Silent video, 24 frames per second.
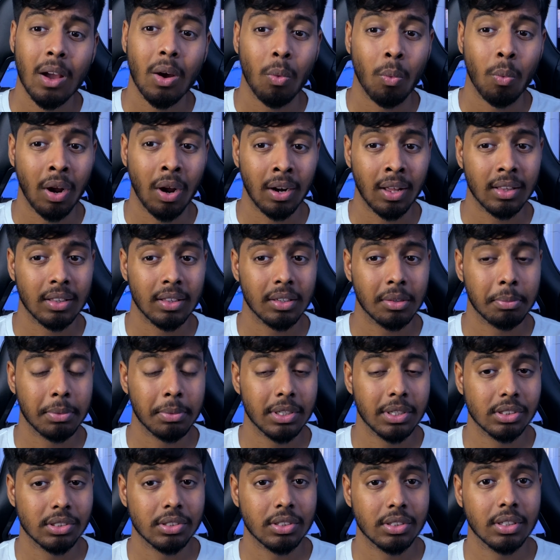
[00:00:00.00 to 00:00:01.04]
one other
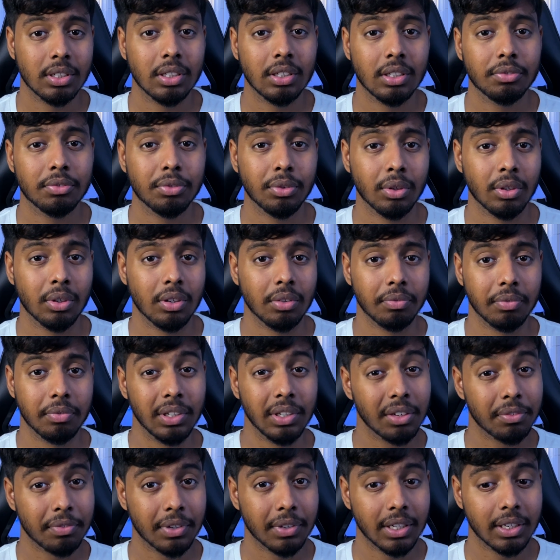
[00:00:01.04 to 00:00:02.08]
major thing for
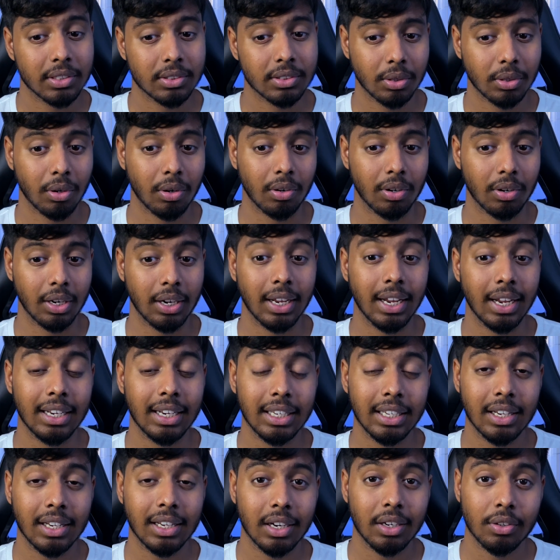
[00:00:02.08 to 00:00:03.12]
VFX or
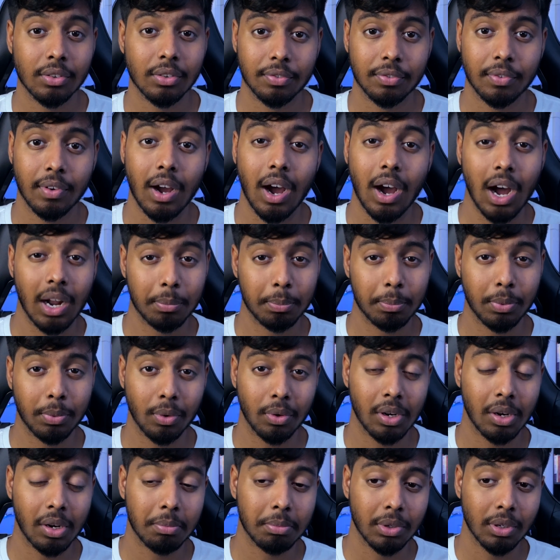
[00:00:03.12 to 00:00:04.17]
any kind of art
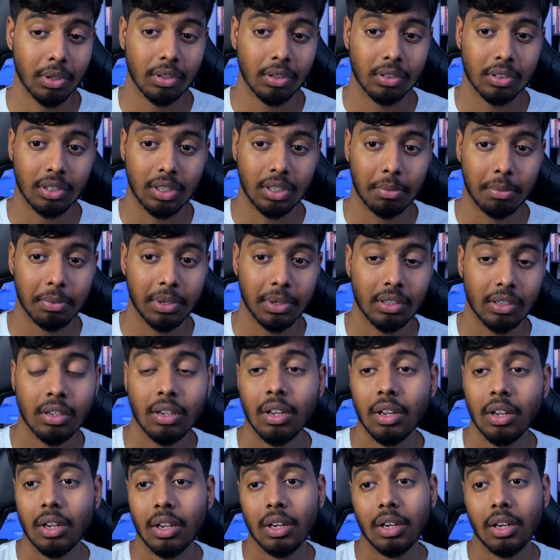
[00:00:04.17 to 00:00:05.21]
program you're coming
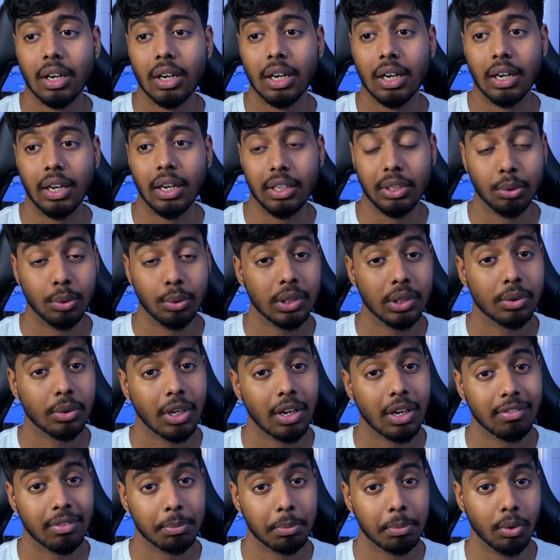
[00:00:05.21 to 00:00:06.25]
uh, you need to
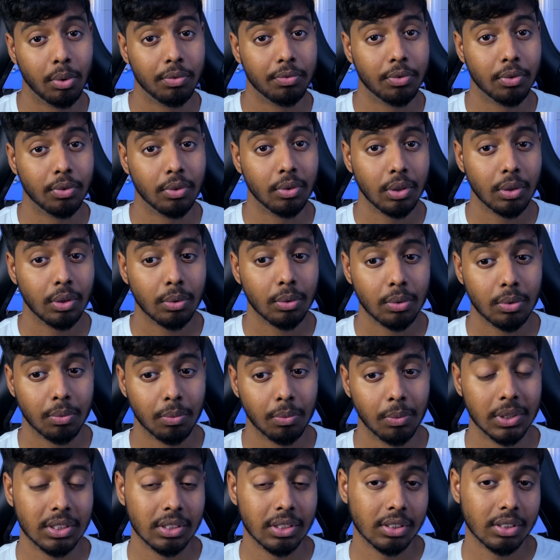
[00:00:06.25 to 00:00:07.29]
have a portfolio
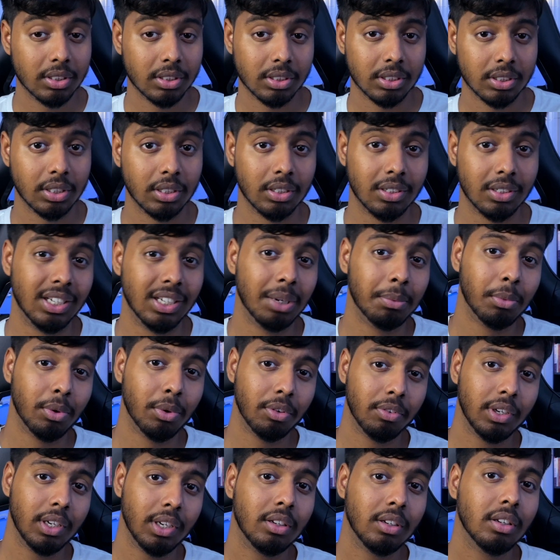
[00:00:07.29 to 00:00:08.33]
which is a demo
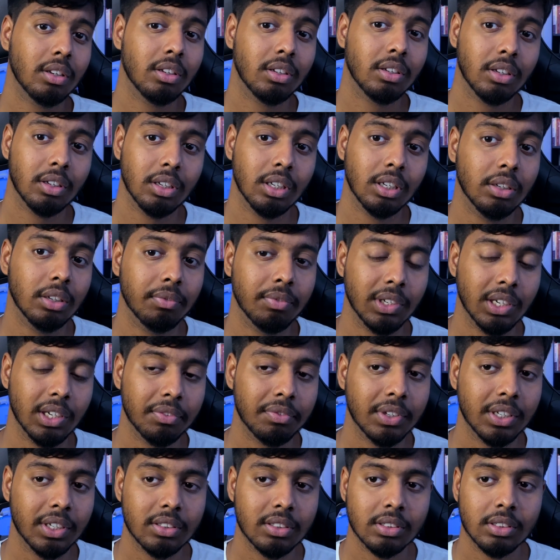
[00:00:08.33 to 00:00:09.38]
reel in
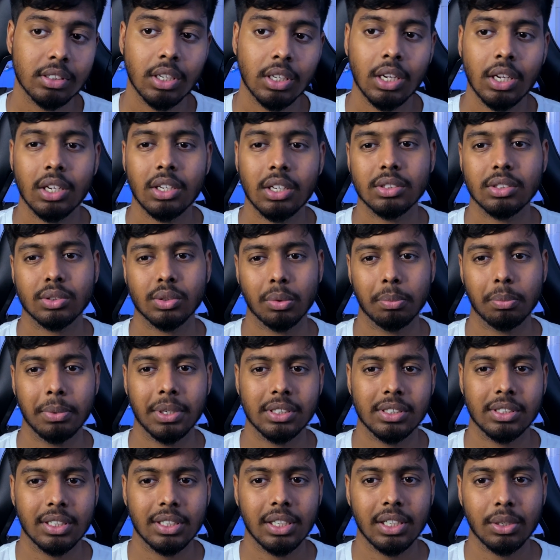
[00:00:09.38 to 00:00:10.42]
VFX so
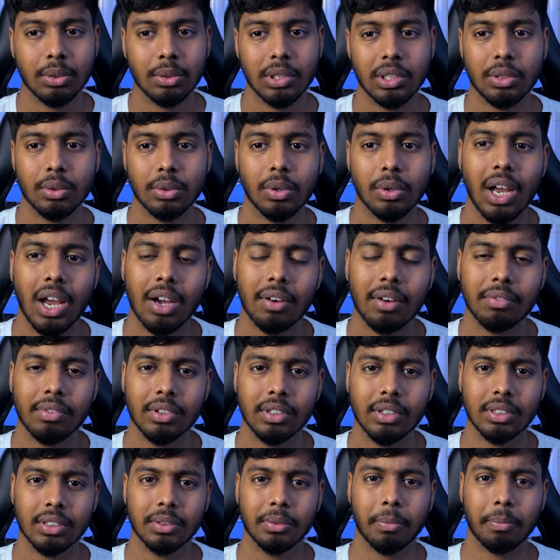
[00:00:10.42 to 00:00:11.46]
basically you need to have
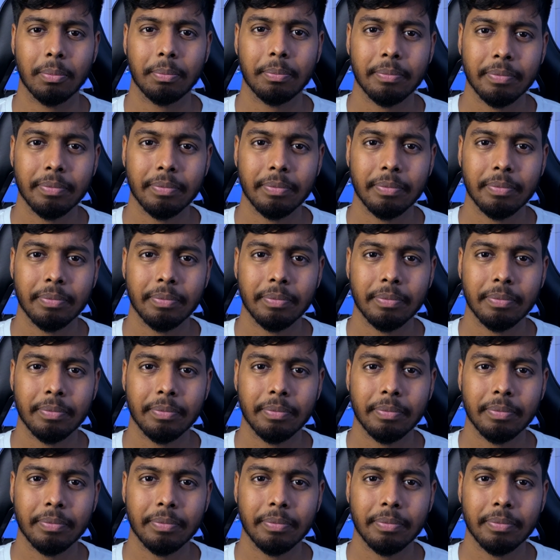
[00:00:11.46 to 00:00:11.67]
a